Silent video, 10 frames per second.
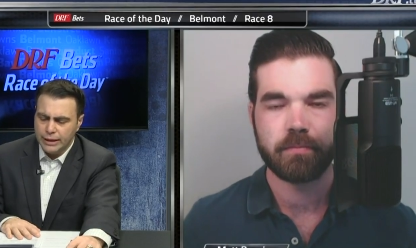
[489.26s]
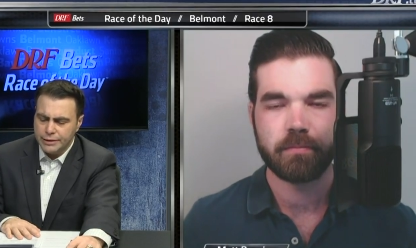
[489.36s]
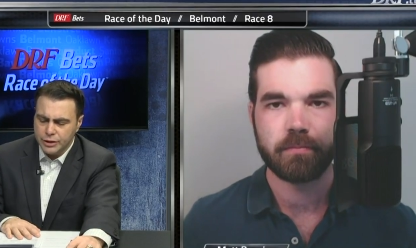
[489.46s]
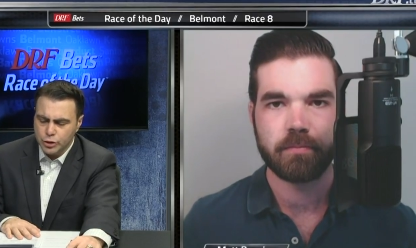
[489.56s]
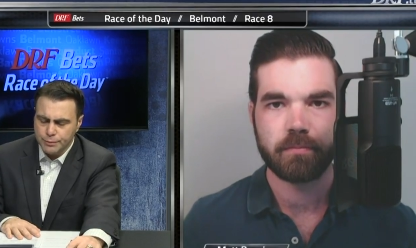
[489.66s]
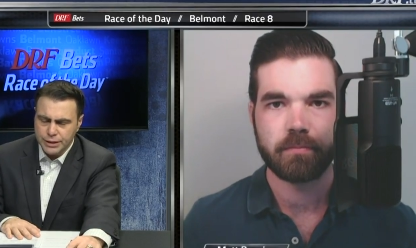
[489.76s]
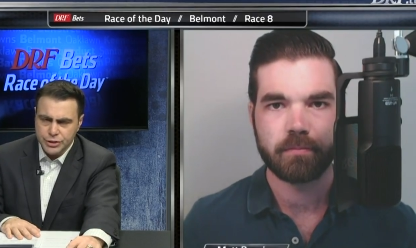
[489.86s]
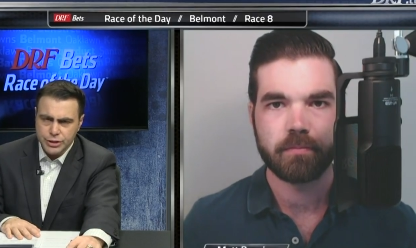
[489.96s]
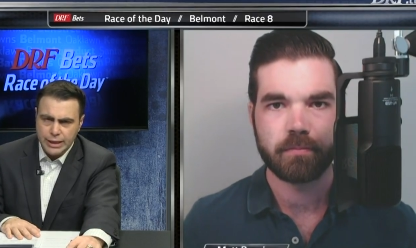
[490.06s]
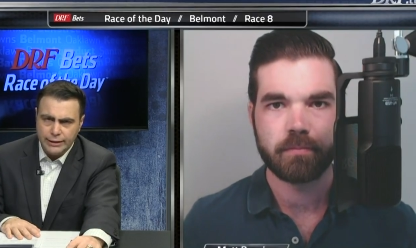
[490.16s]
Speaker 1: I think she'll be a
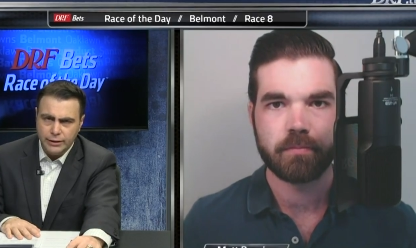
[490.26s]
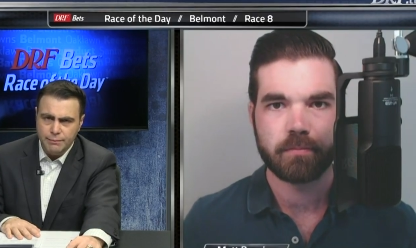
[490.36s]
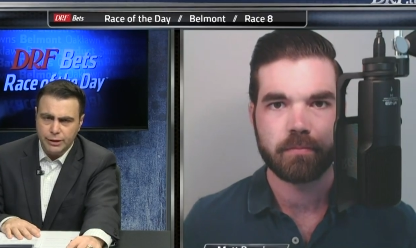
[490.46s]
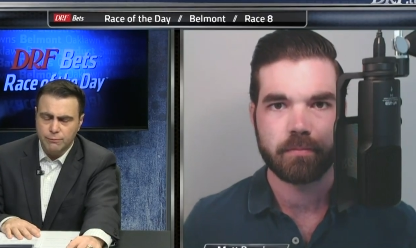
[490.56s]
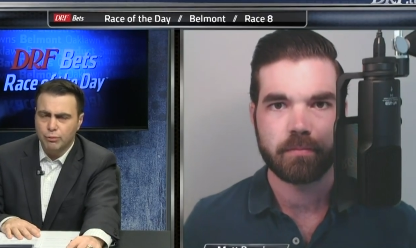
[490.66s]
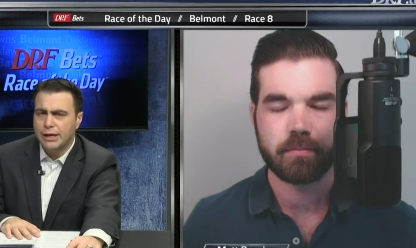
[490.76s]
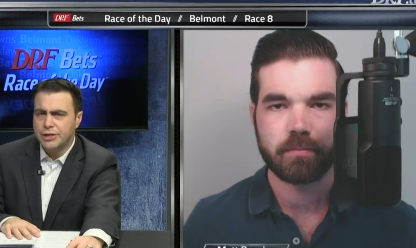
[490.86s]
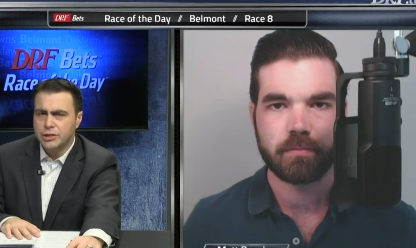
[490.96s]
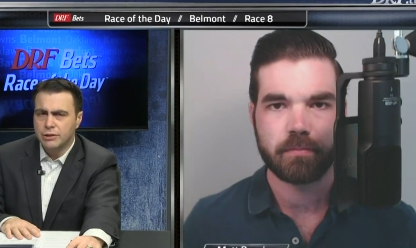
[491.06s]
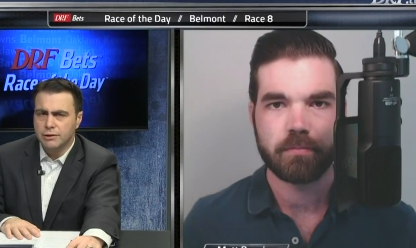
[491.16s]
slightly better price
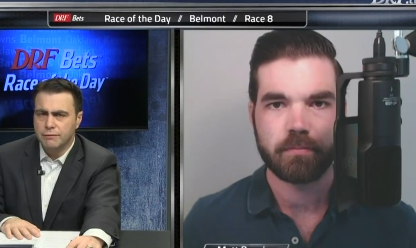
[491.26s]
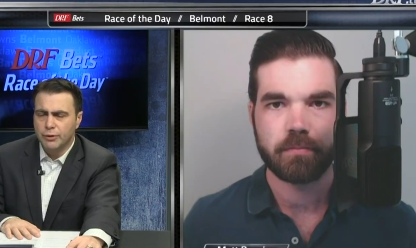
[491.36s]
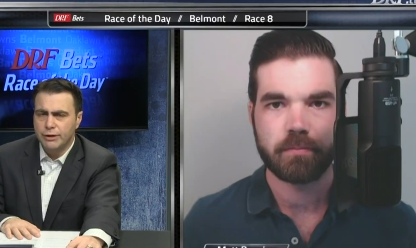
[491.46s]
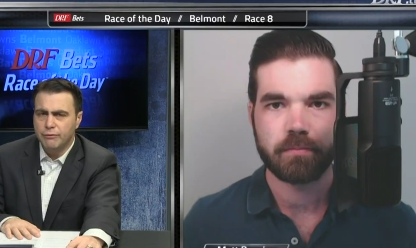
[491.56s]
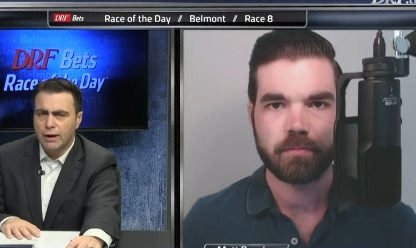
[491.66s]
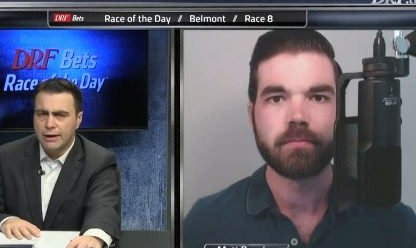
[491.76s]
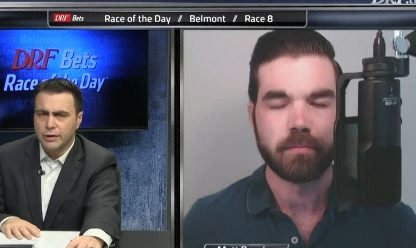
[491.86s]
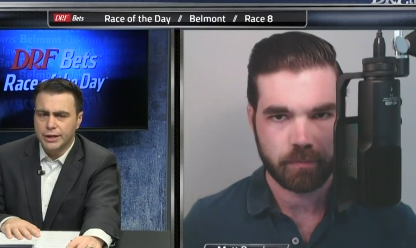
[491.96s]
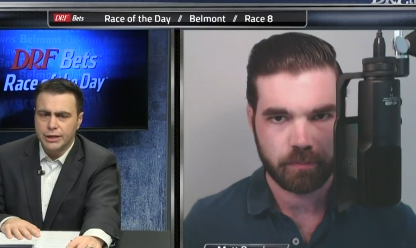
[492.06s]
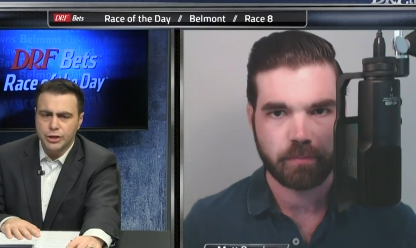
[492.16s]
than the Free Fire
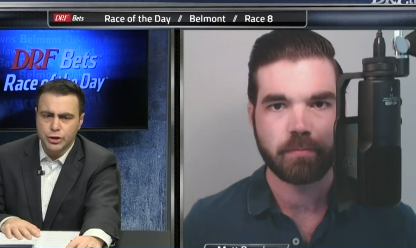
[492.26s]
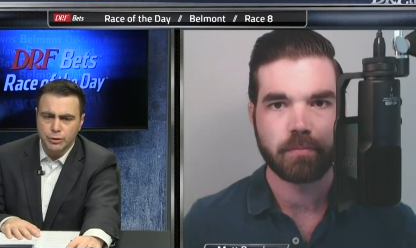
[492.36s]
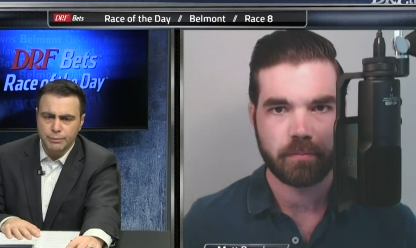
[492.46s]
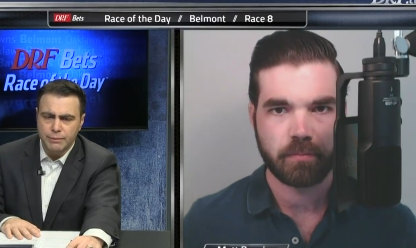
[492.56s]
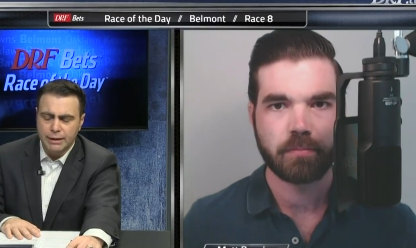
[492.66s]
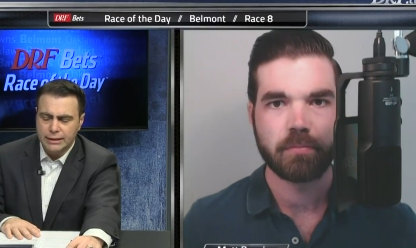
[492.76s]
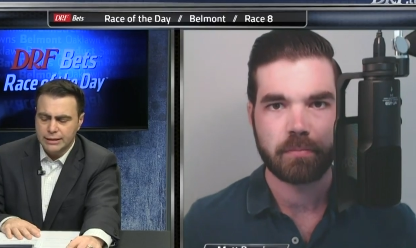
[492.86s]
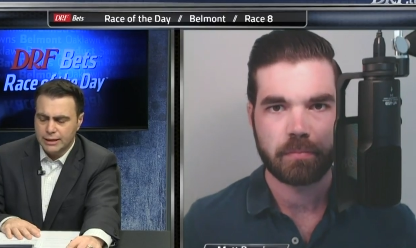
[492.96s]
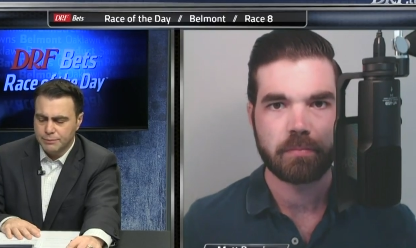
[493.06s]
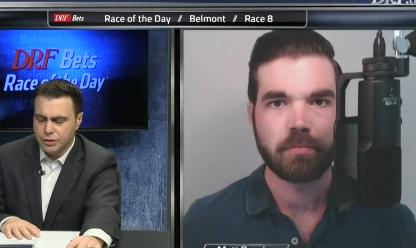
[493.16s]
Key. She'll be my
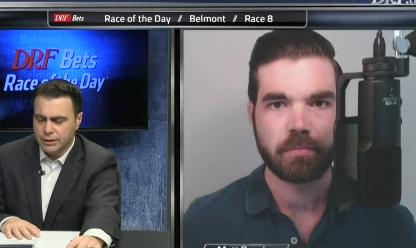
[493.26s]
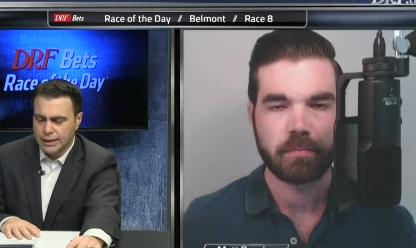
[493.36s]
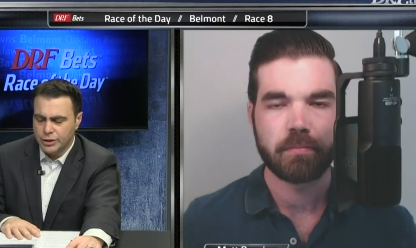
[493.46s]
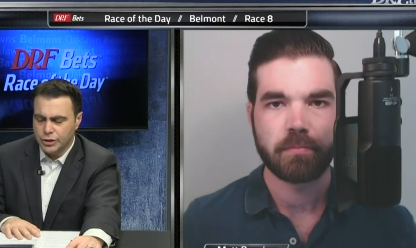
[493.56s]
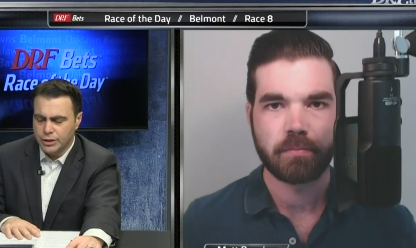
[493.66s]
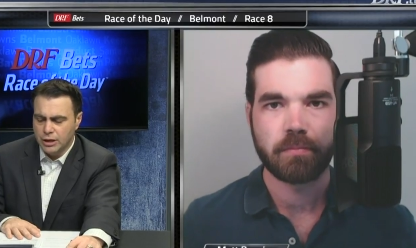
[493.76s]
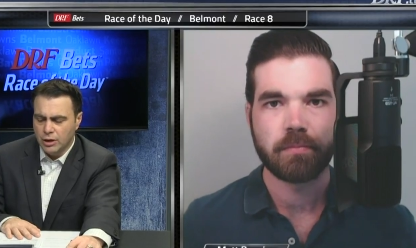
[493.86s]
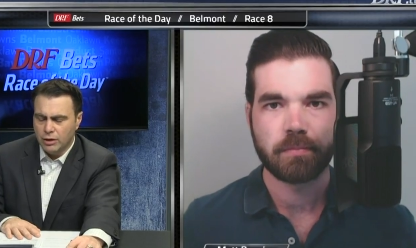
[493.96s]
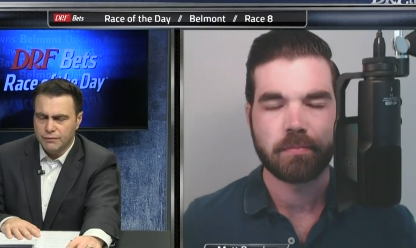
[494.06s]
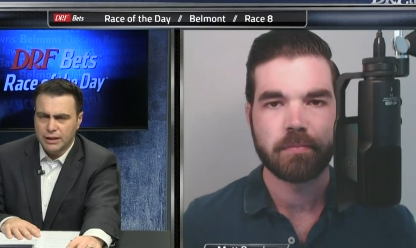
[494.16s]
top selection
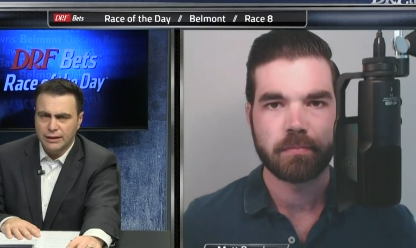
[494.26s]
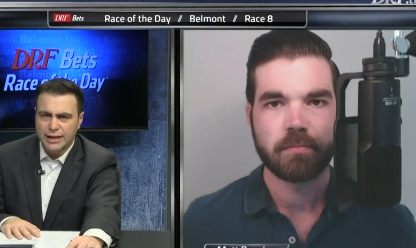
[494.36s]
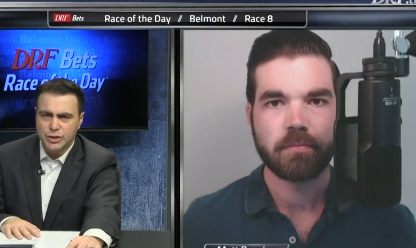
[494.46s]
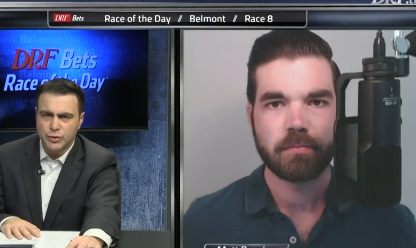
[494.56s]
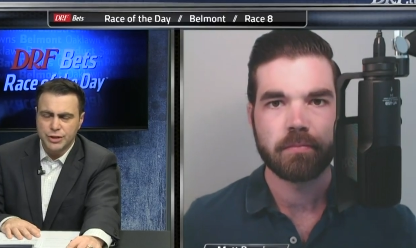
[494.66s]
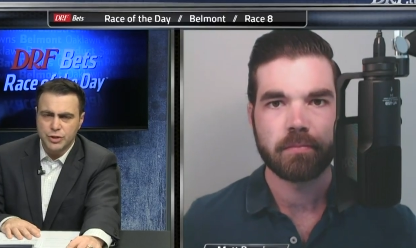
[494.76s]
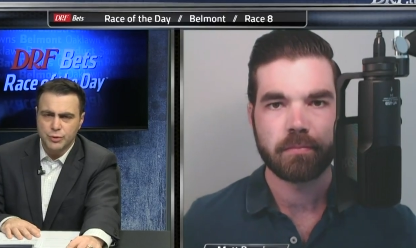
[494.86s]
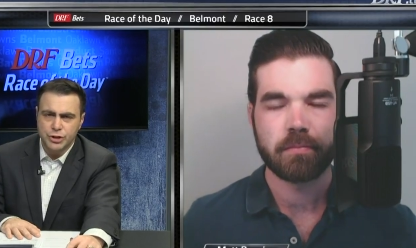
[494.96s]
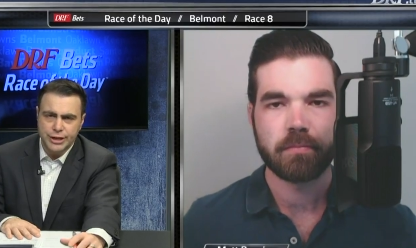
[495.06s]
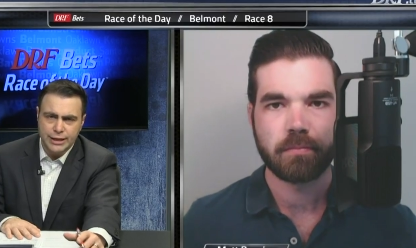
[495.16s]
off that last race, in which,
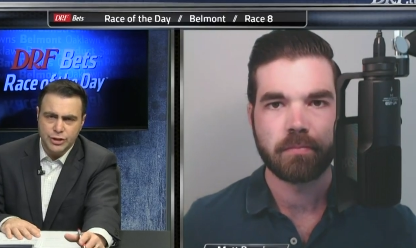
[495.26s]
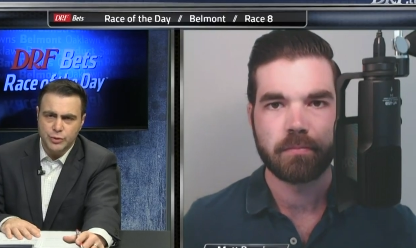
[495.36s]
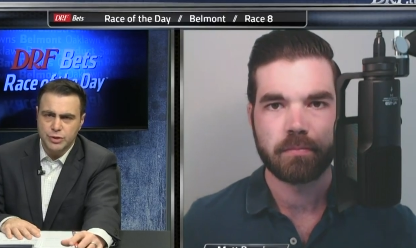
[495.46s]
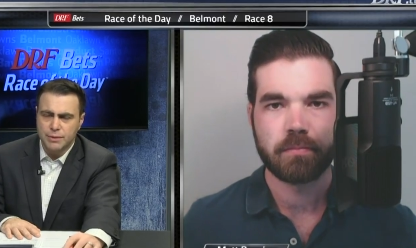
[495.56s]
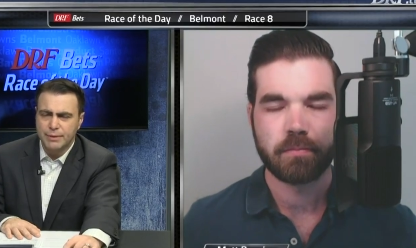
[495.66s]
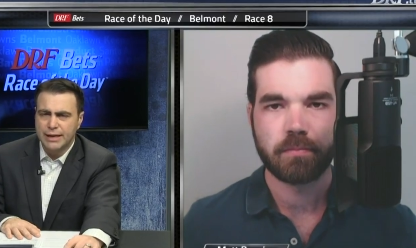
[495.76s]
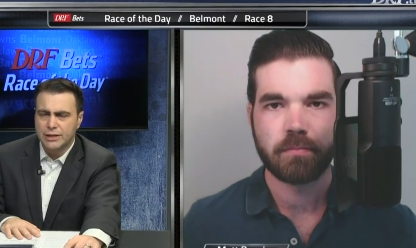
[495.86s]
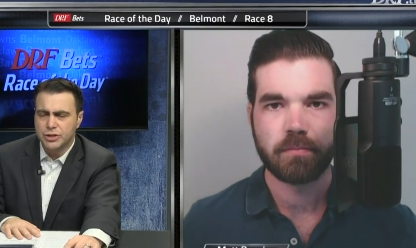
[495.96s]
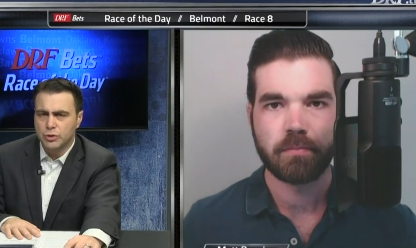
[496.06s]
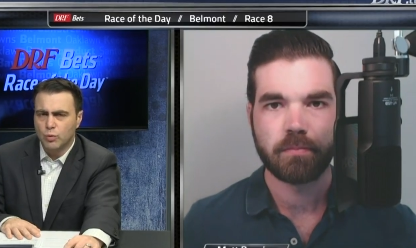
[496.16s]
again, she was up against
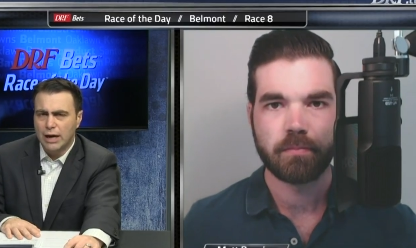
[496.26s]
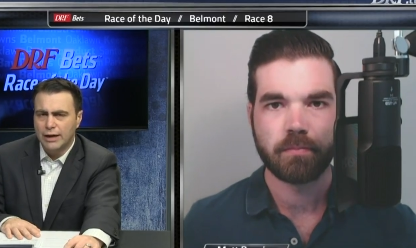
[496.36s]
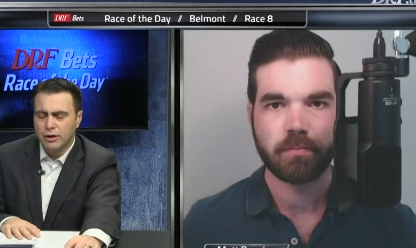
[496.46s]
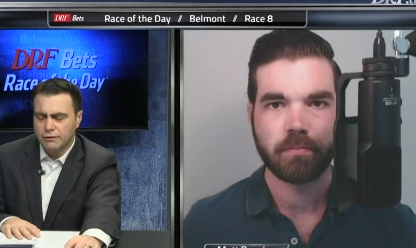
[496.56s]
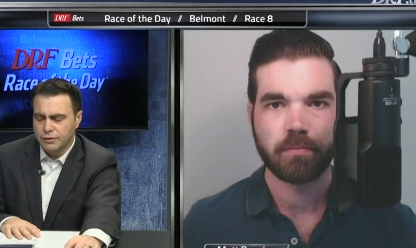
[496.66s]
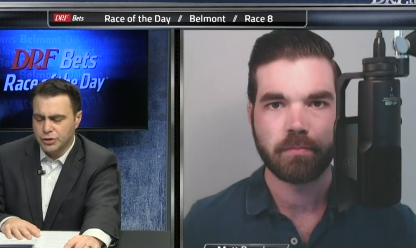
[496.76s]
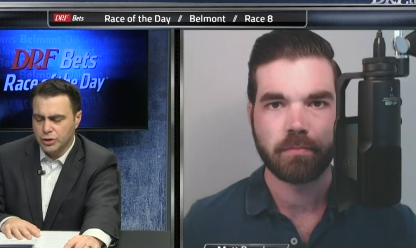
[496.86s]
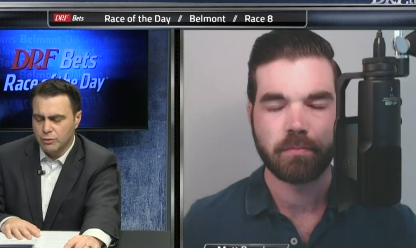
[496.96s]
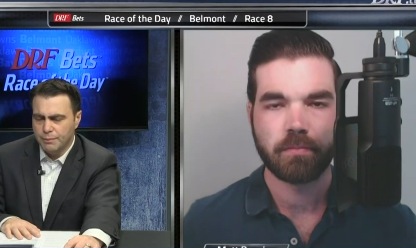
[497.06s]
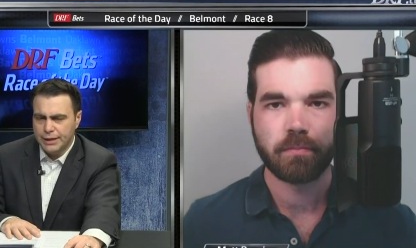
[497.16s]
it wide off a slow pace.